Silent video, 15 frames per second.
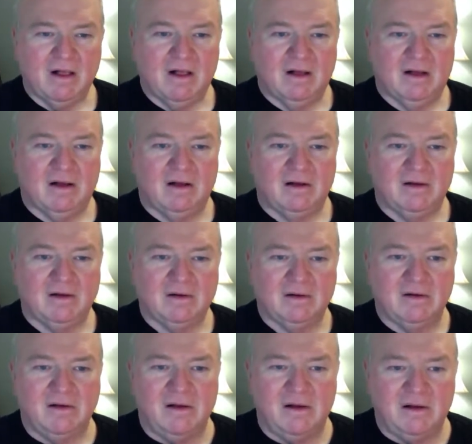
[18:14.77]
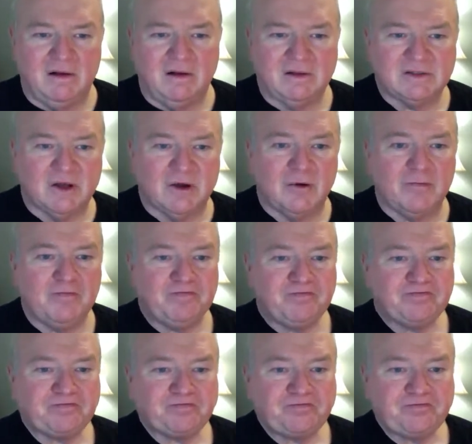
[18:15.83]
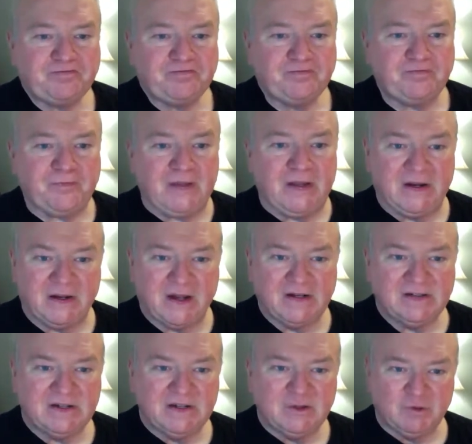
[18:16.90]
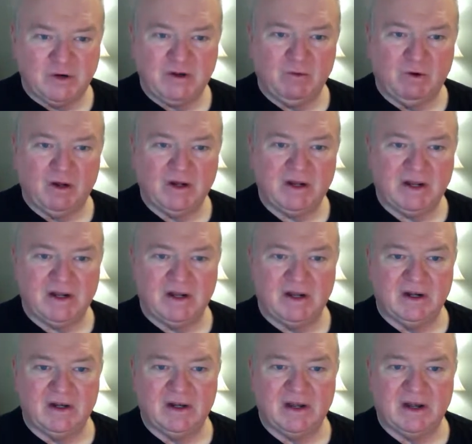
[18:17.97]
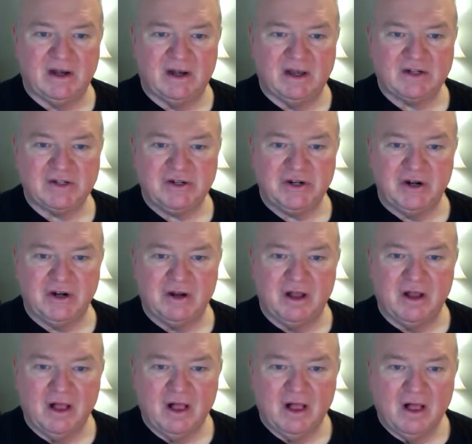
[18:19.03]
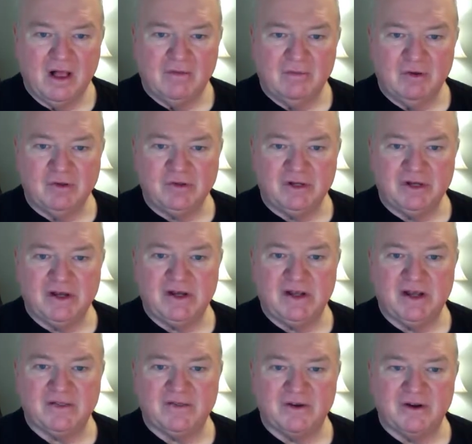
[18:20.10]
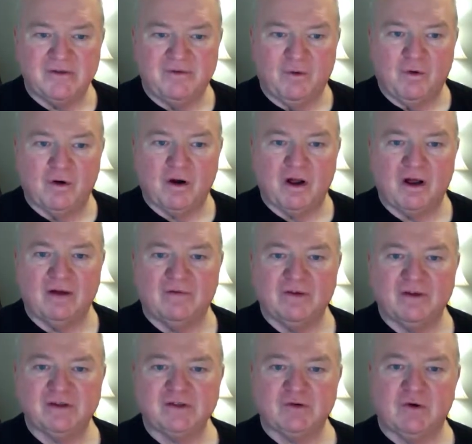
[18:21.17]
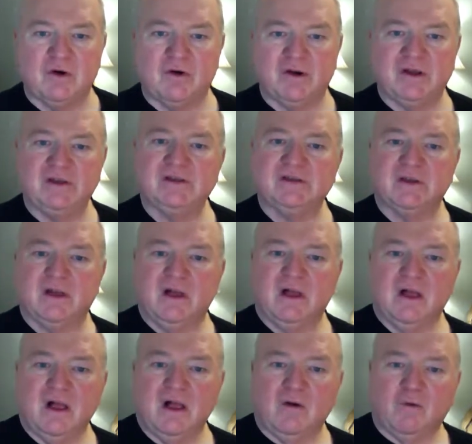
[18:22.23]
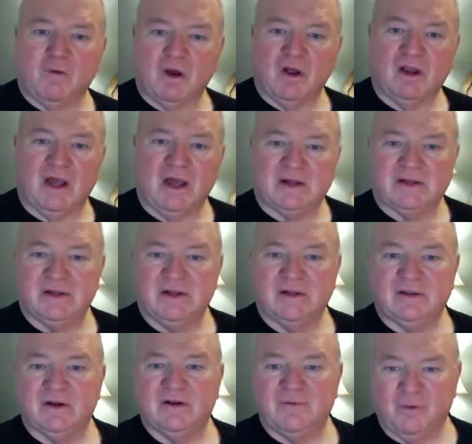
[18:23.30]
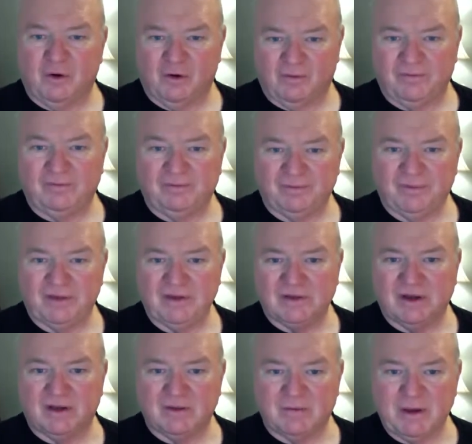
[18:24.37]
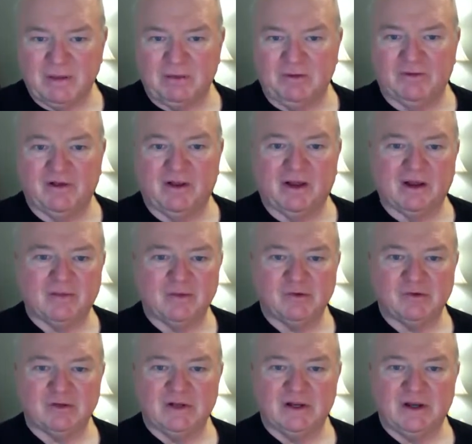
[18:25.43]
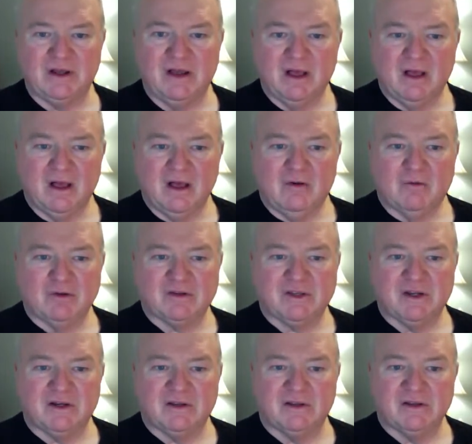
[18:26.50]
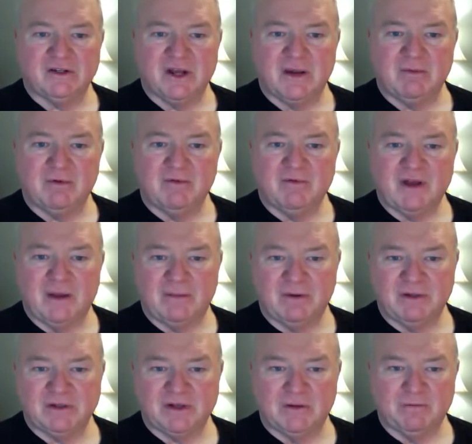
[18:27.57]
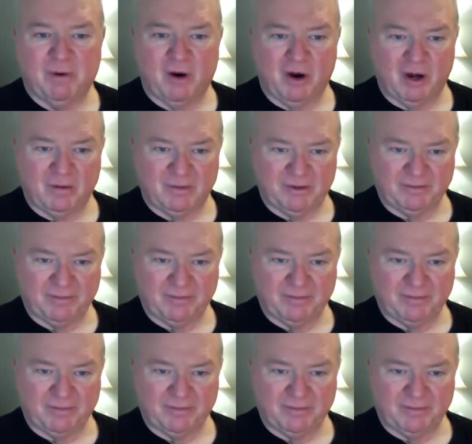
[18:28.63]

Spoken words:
So, in 1921, in Italy, an election year, Mussolini and 34 of his cronies were elected. 34 of these other people who felt like Mussolini were sent to the Chamber of Deputies, their parliament.